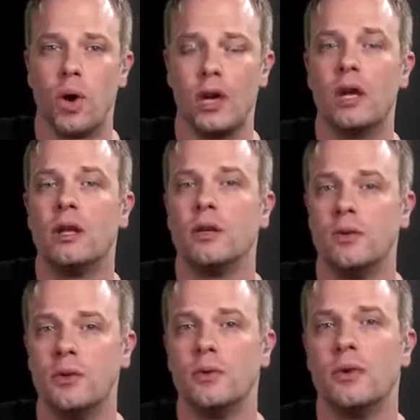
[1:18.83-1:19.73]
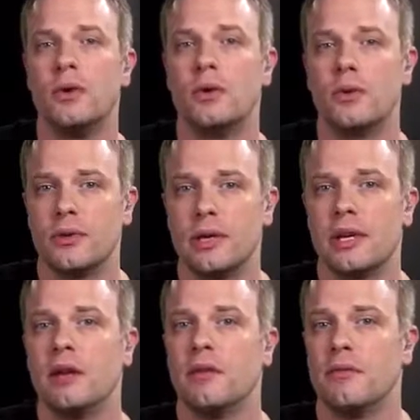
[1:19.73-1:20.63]
1, 2,
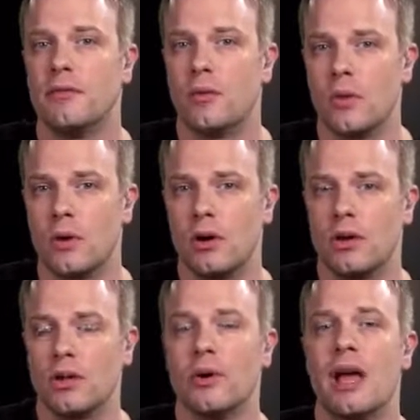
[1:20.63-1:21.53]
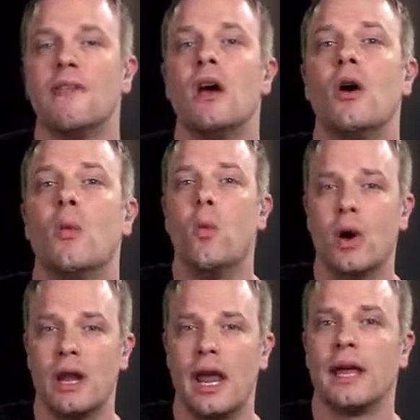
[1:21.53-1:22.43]
3, 4, you would have
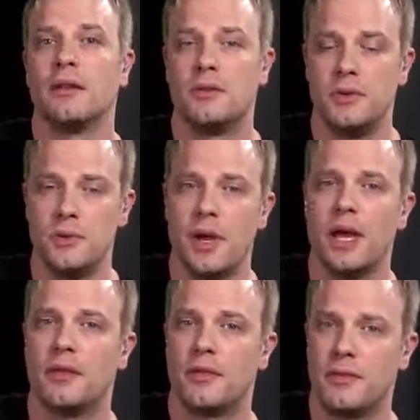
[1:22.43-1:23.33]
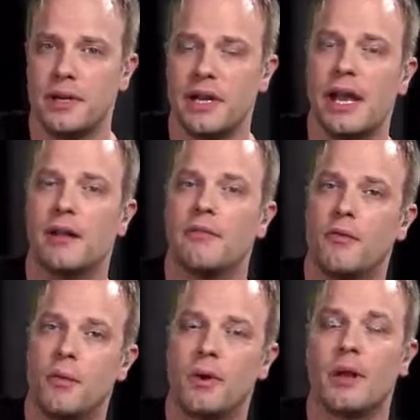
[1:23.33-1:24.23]
1 and 2 and 3 and
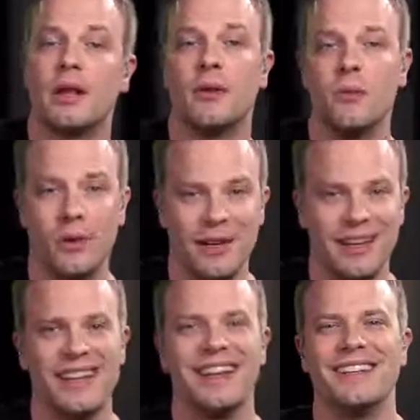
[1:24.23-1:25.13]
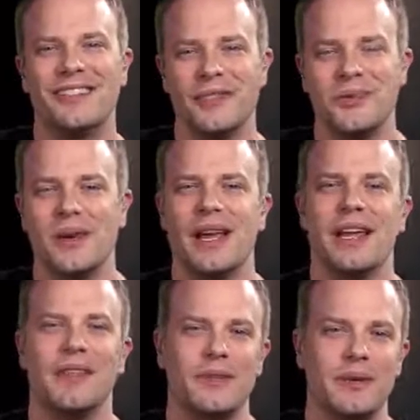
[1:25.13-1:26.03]
4 and 1 and 2
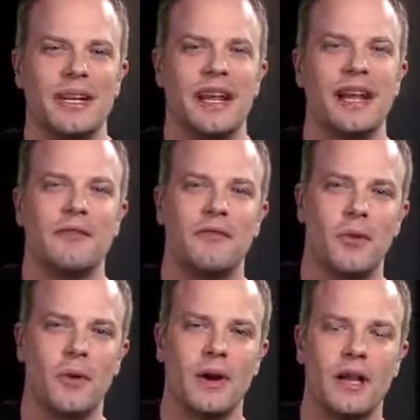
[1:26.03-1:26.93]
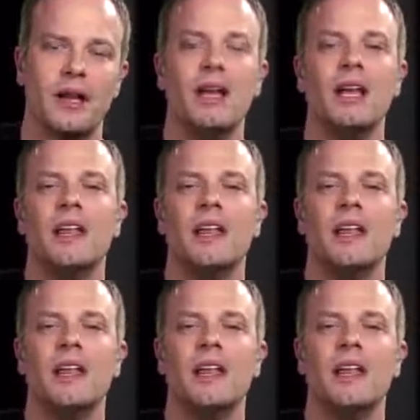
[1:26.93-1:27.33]
and 3 and 4 and.